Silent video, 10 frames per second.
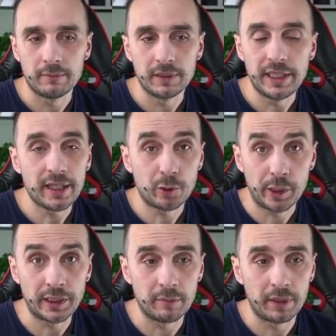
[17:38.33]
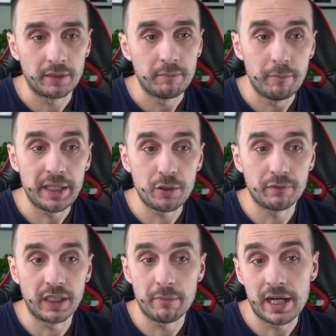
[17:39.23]
they are tradable. Many of
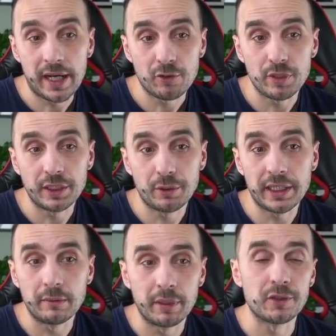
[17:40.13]
them are actually tradable,